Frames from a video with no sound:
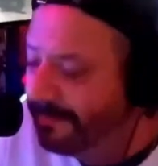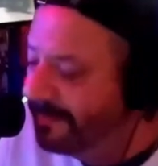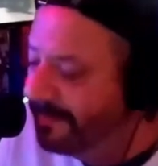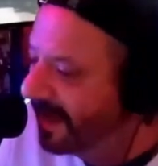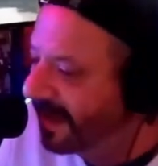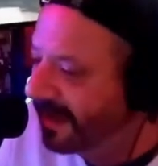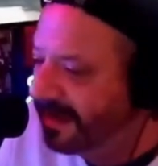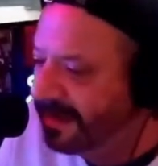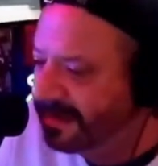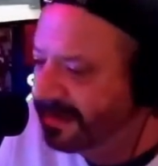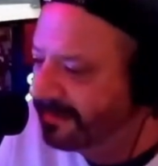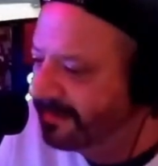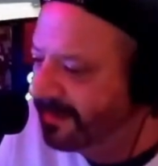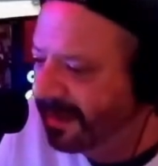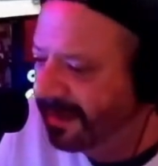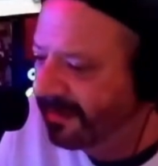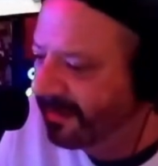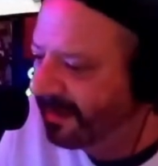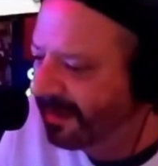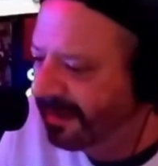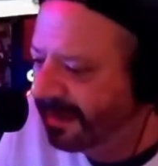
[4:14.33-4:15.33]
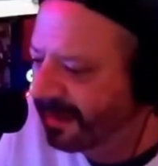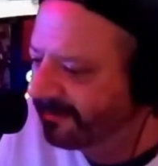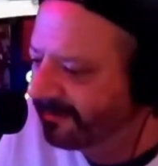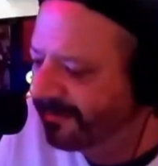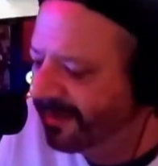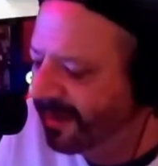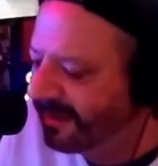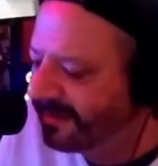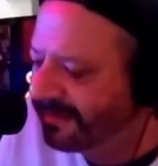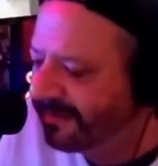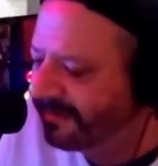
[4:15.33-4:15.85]
I'm not kidding, man.
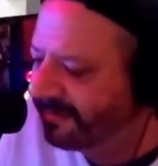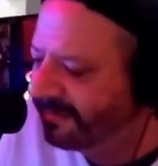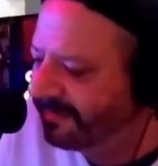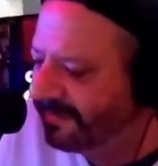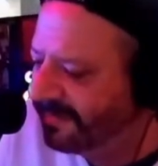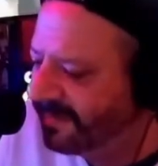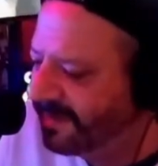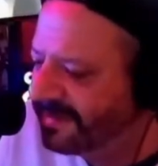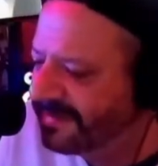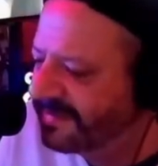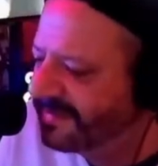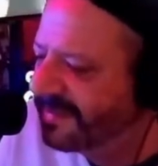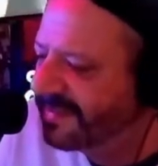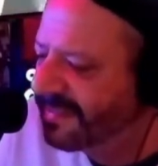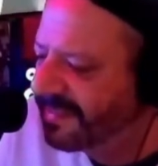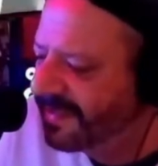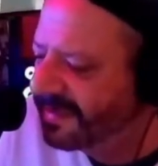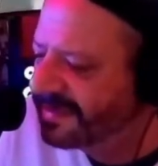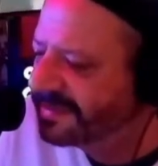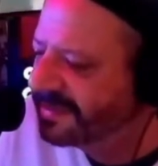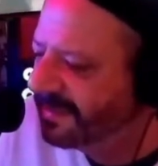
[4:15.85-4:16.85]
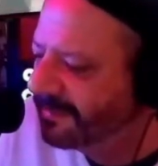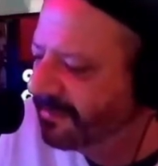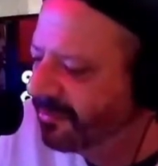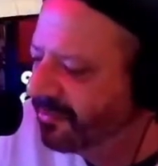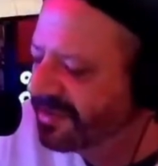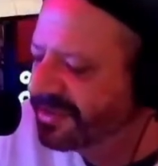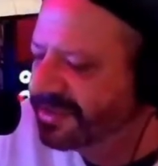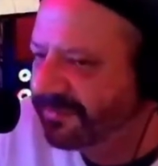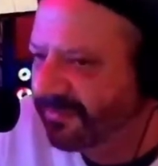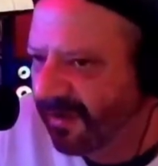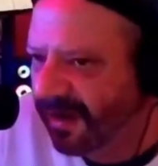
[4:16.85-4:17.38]
I these are the things that
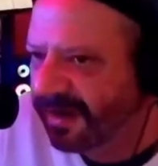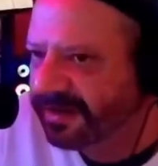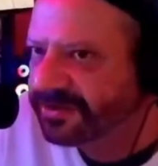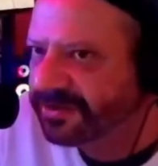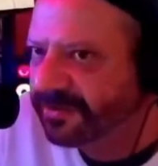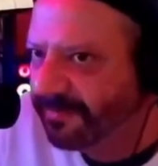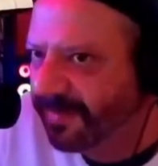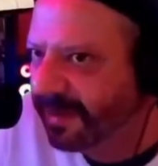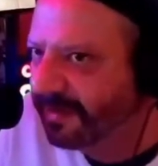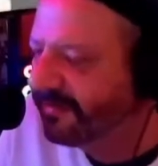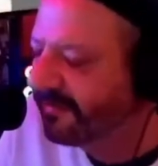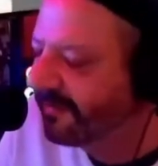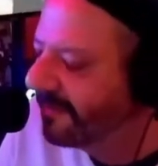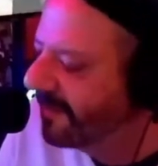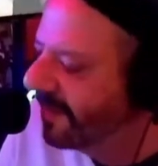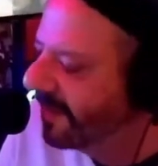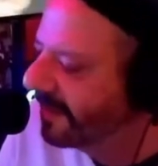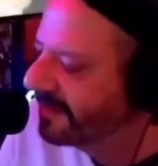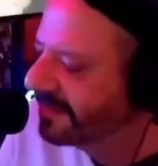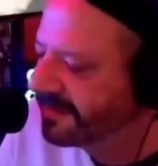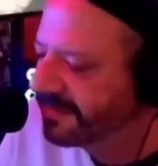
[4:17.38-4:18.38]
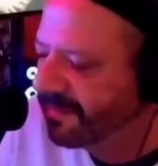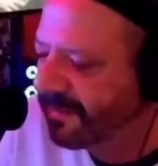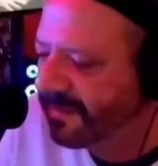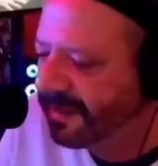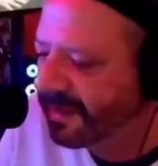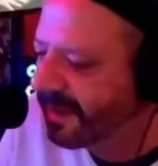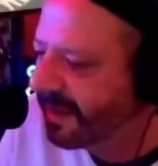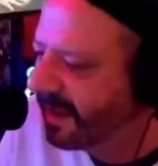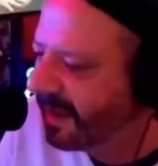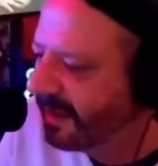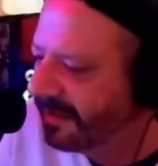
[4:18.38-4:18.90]
prison riots are made from. I
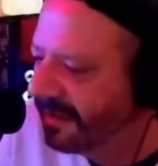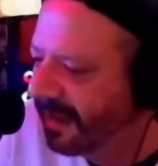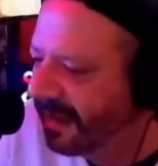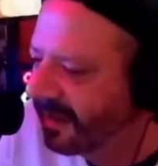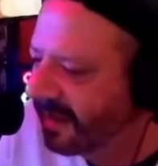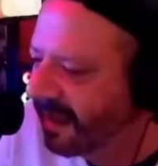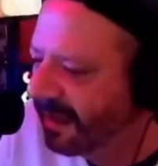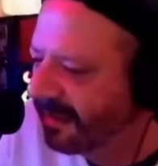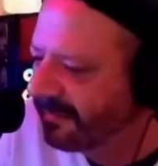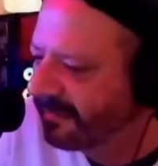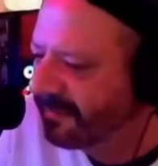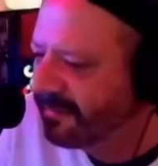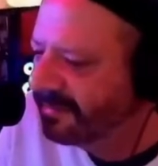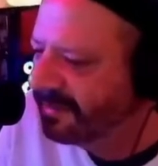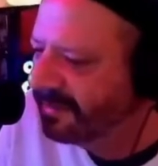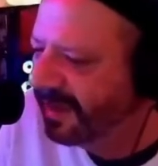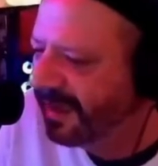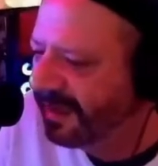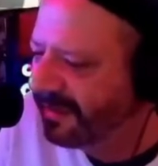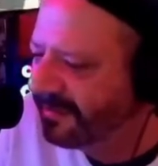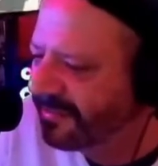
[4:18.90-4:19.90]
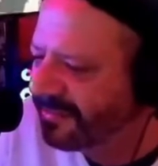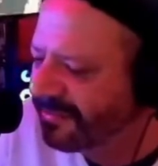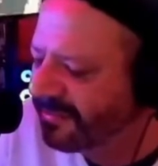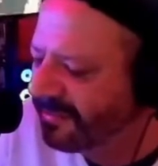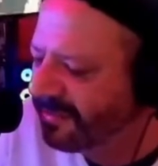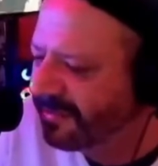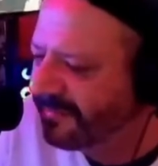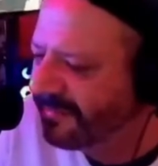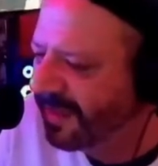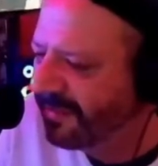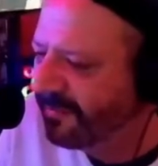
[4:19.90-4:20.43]
swear to God, who the hell
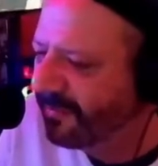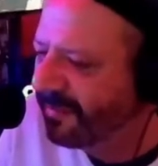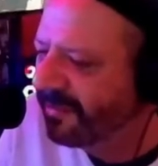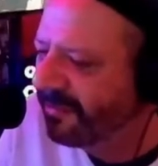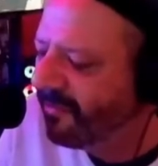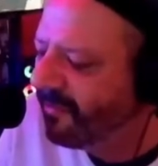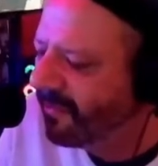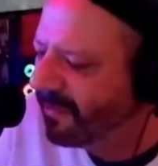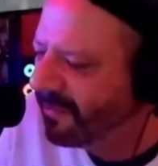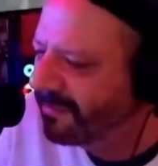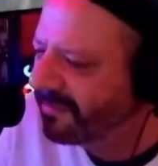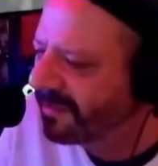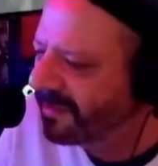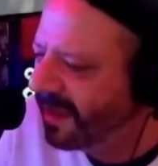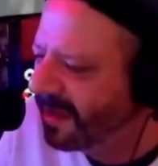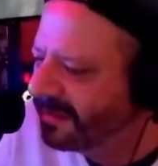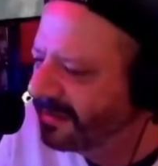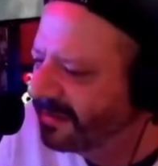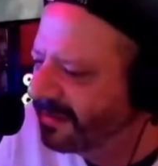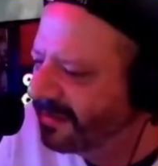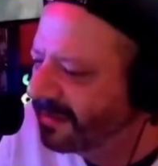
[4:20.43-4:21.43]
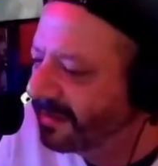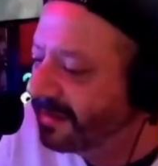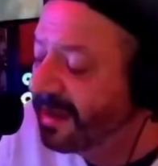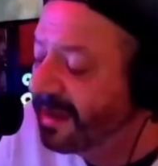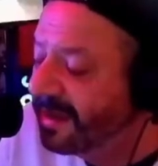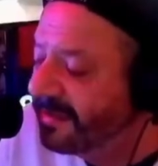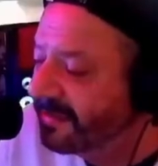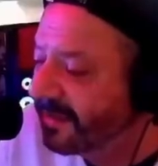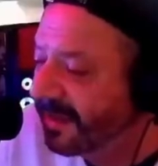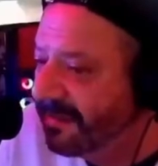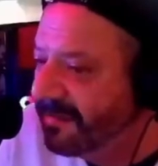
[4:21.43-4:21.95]
thought of that? What a horrible idea.
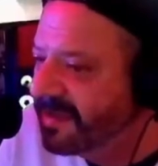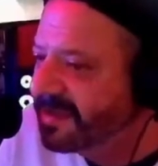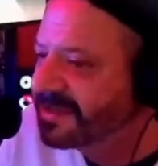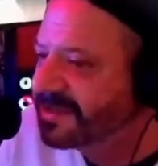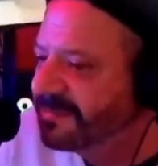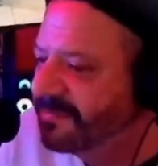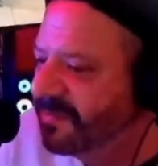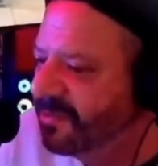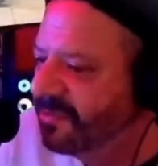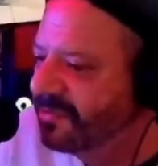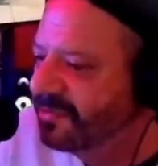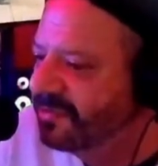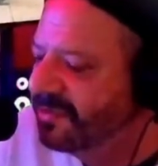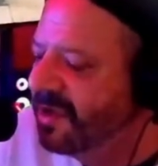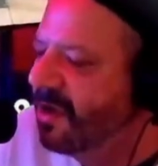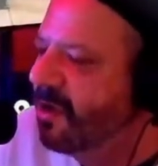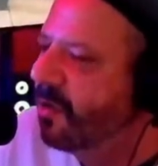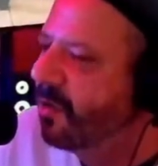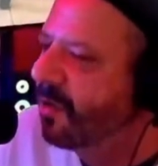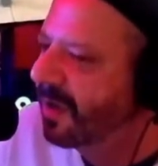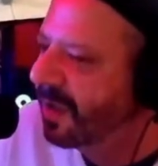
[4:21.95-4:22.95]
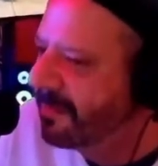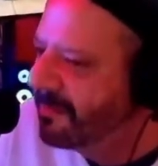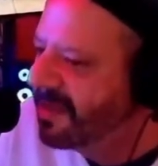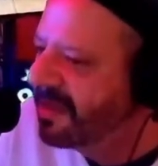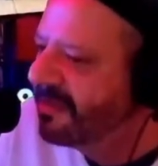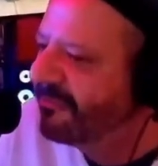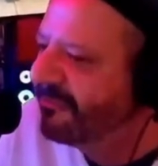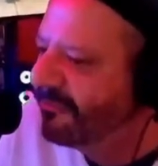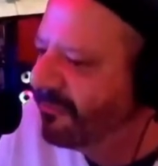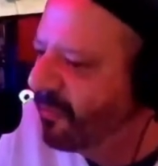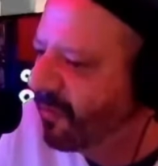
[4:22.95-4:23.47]
Either give me a spoon or give
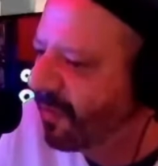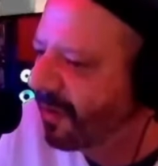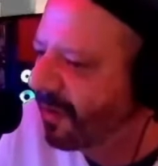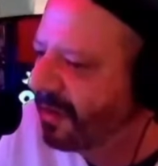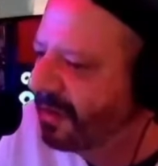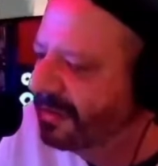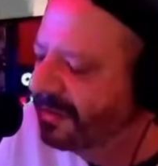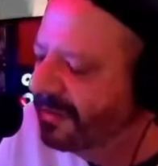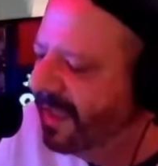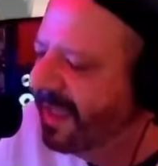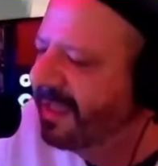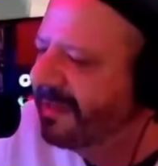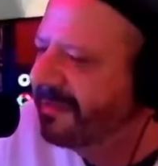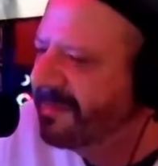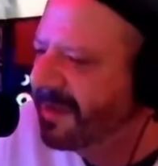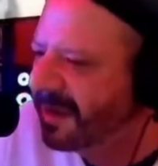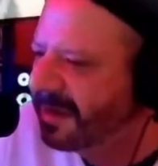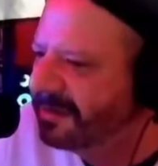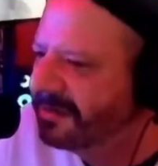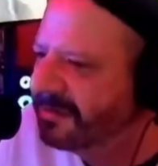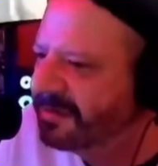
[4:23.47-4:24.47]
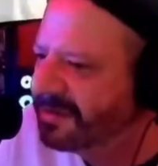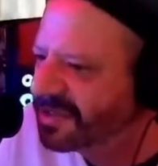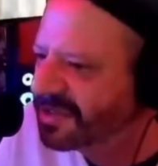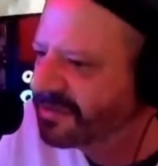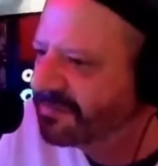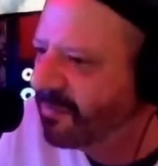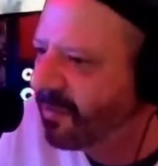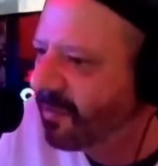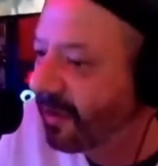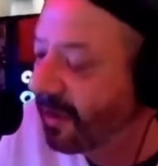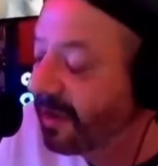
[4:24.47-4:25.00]
me a fork. What the hell am I going to do to
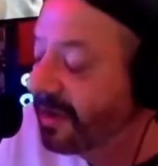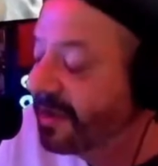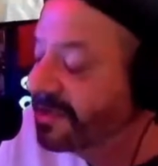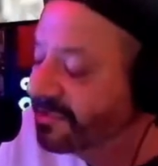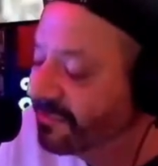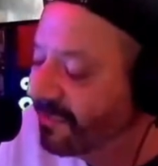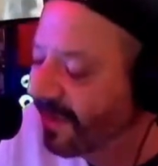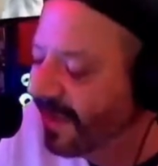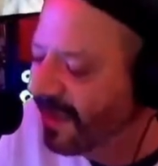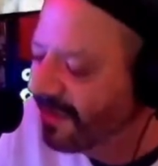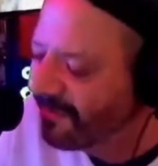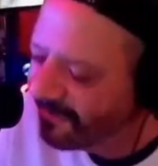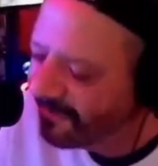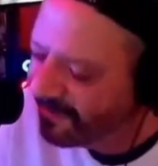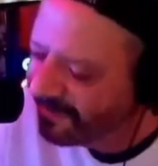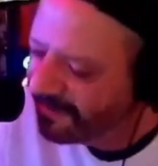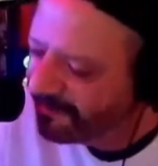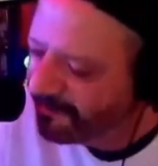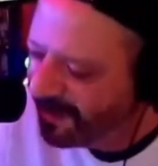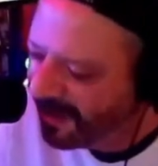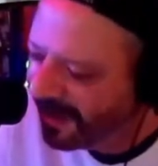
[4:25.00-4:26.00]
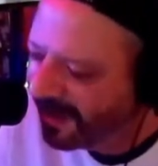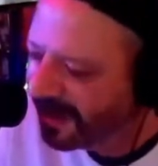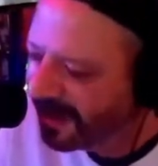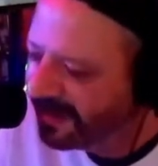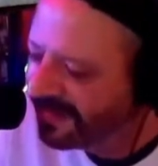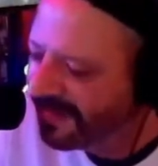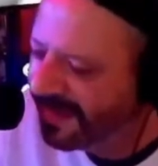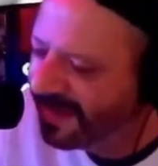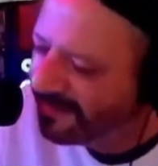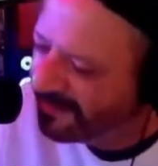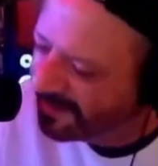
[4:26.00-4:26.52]
spork? So I can't really pick
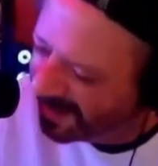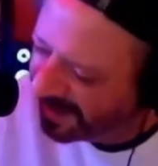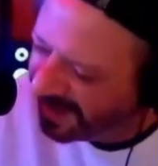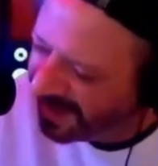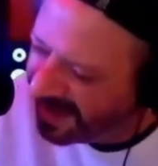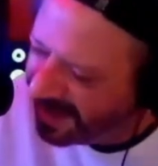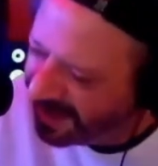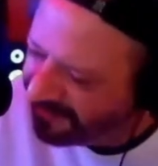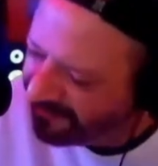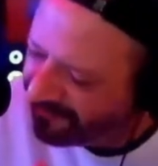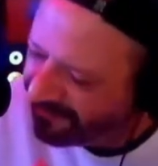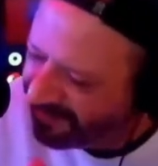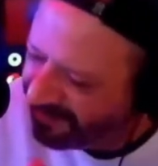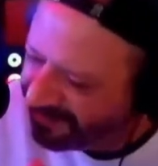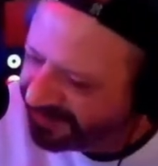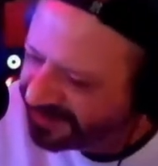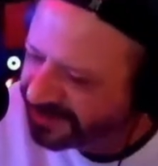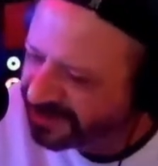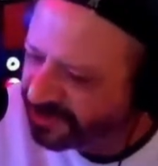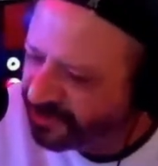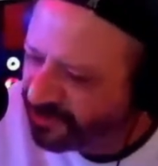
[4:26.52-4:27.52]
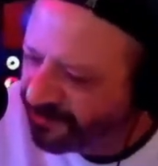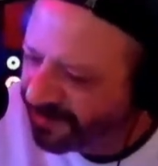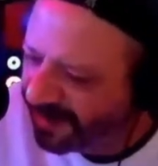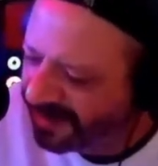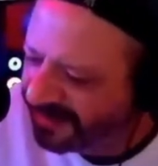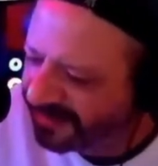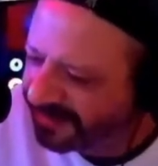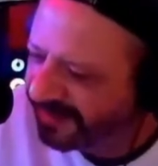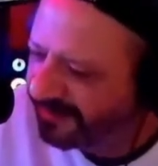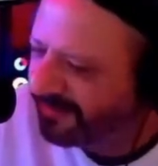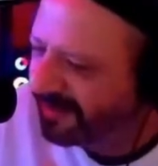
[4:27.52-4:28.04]
anything up, but I can't really scoop
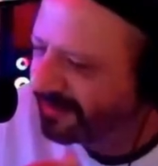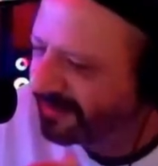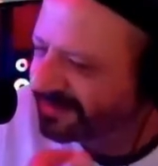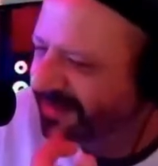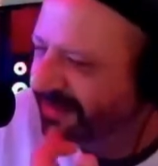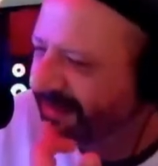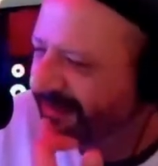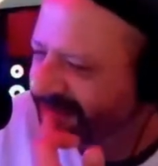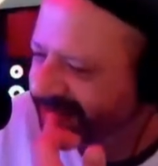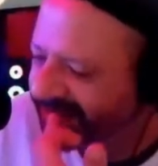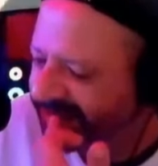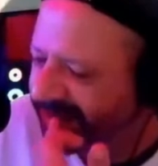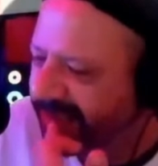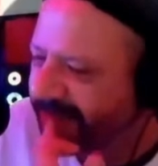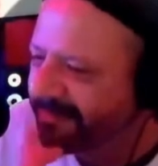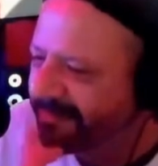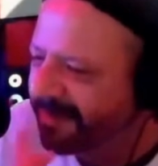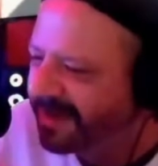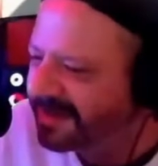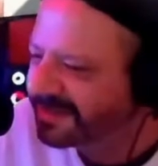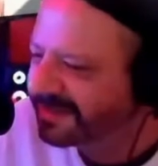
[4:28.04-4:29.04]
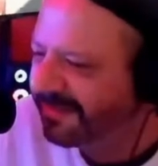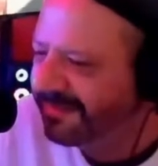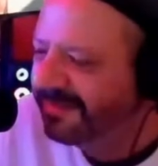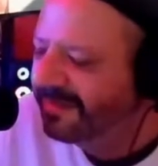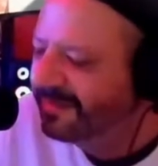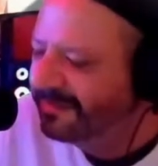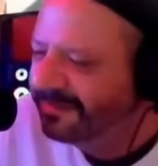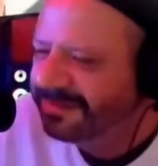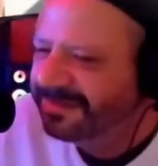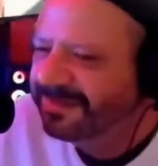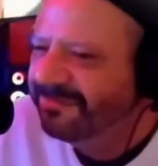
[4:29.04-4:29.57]
anything because then I'll stab
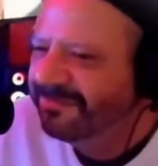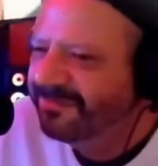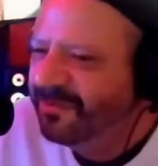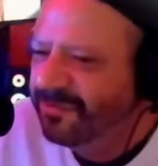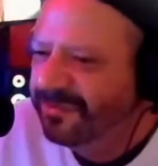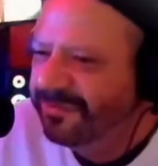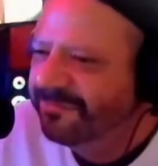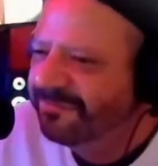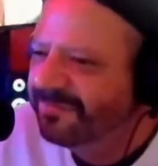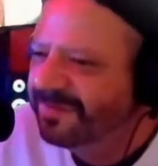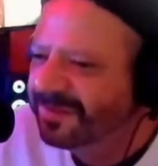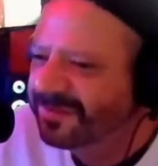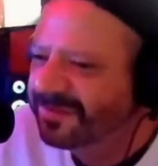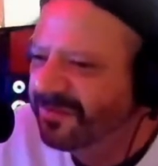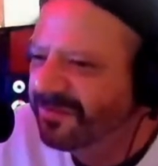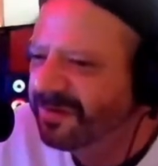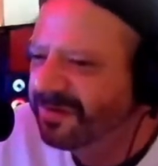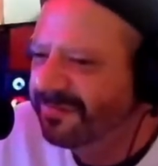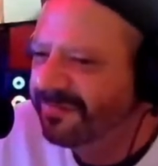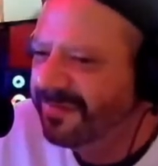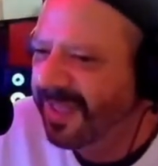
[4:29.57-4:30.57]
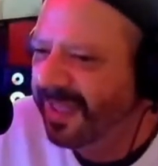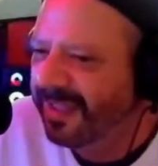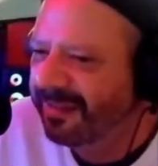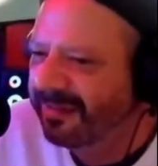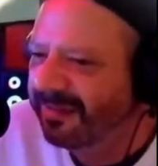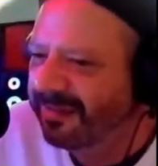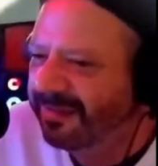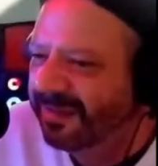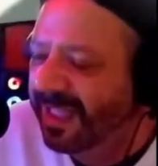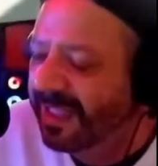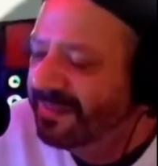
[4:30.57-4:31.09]
myself. Who'd have thought of that?